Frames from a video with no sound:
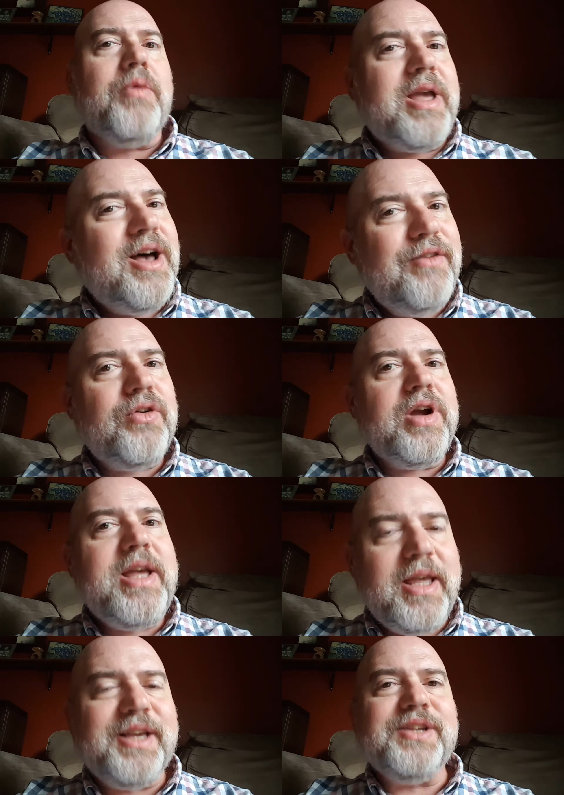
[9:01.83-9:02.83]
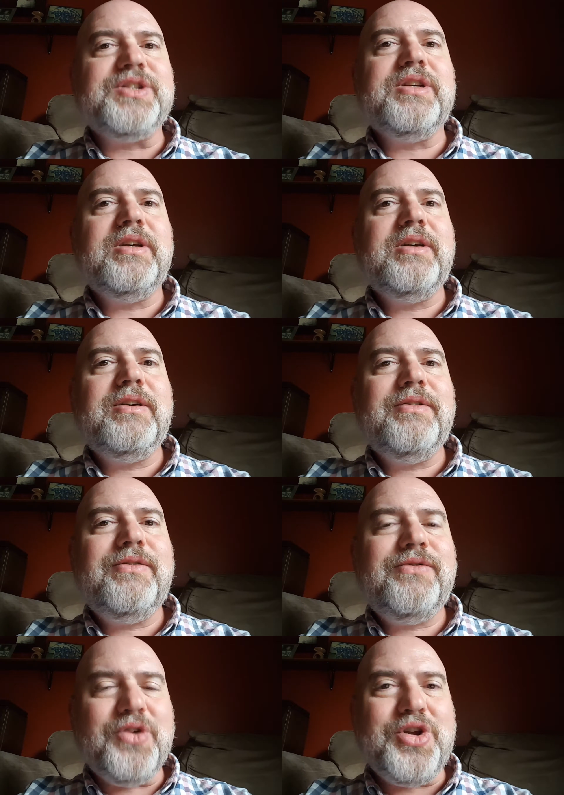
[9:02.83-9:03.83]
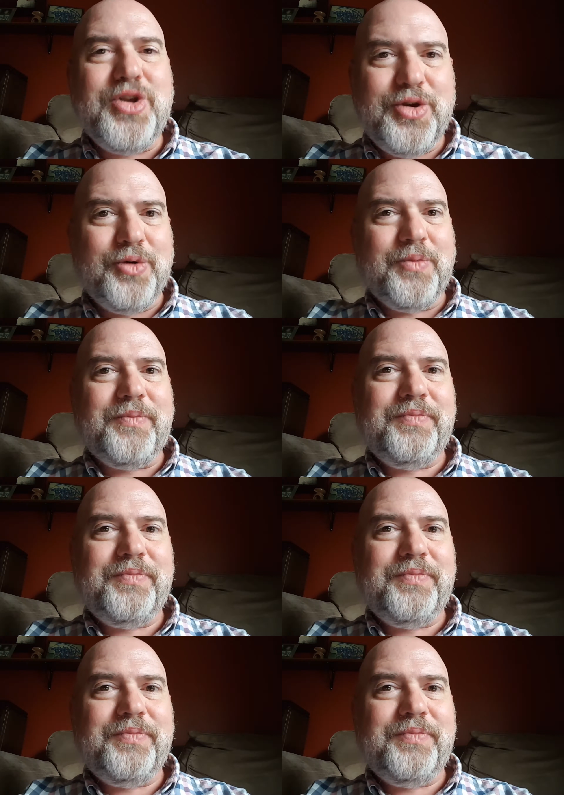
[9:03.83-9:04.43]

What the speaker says: Recovery is for you.